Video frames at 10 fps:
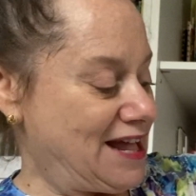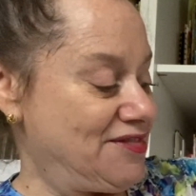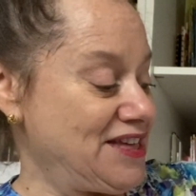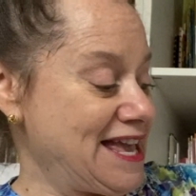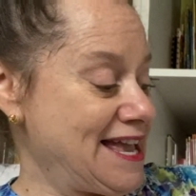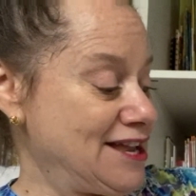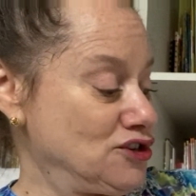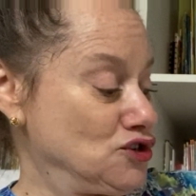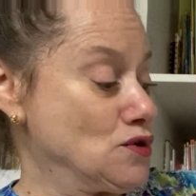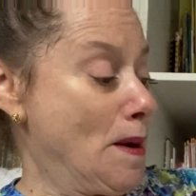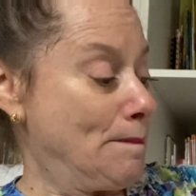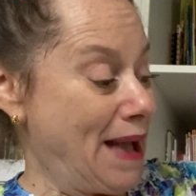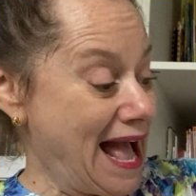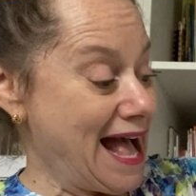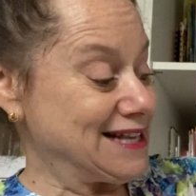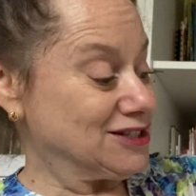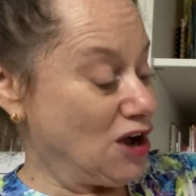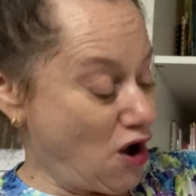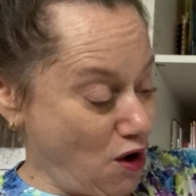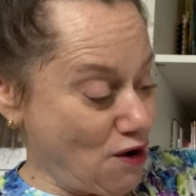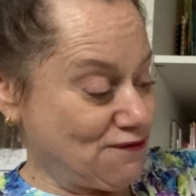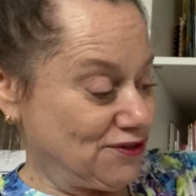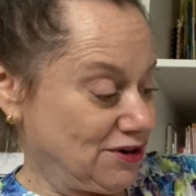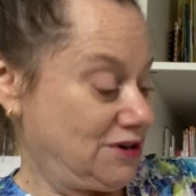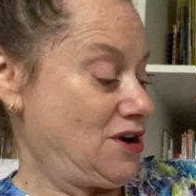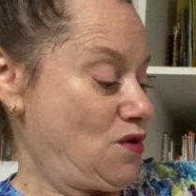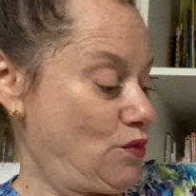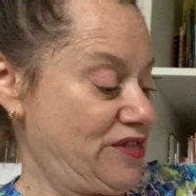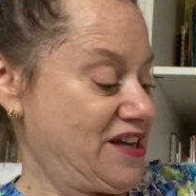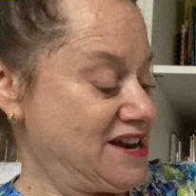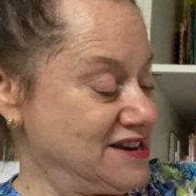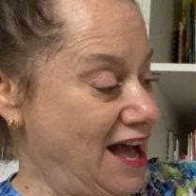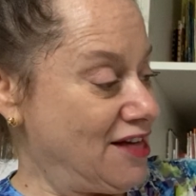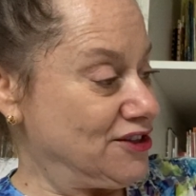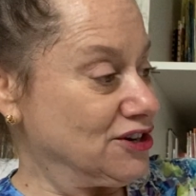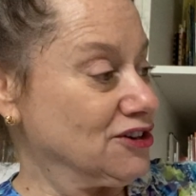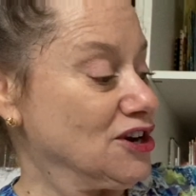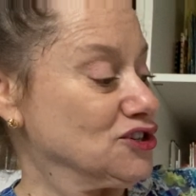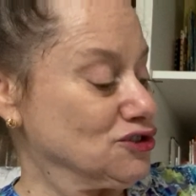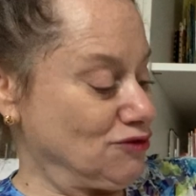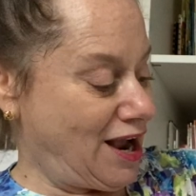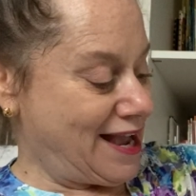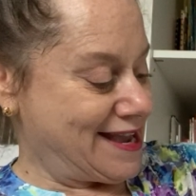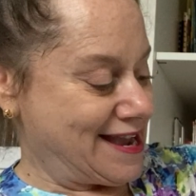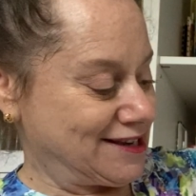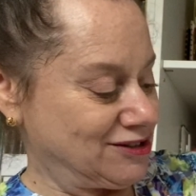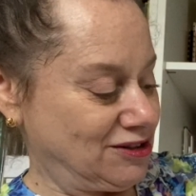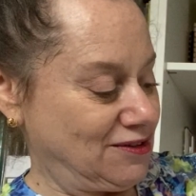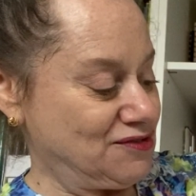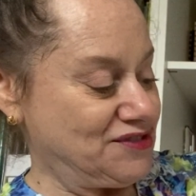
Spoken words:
Then you pass over with another triangle.